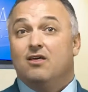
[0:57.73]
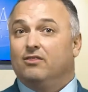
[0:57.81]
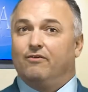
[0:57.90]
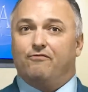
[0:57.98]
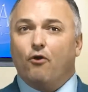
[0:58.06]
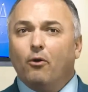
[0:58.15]

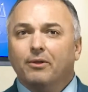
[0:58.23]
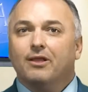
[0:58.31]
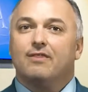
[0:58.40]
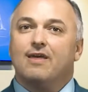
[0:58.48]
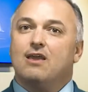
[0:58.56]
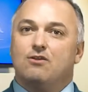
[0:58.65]
The
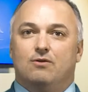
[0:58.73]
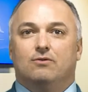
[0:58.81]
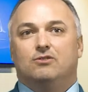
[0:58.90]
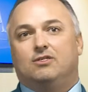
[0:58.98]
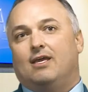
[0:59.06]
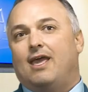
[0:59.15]
formula they
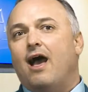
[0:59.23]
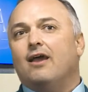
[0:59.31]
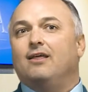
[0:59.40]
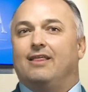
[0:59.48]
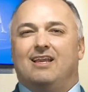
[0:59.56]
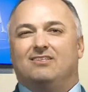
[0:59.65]
use to
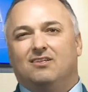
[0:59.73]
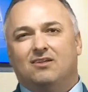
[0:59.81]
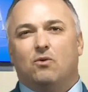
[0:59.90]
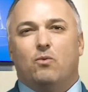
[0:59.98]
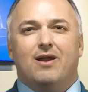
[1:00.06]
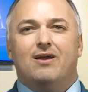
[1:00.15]
calculate it's a
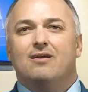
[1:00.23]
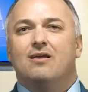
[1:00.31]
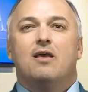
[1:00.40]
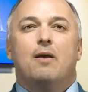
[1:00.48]
little weird,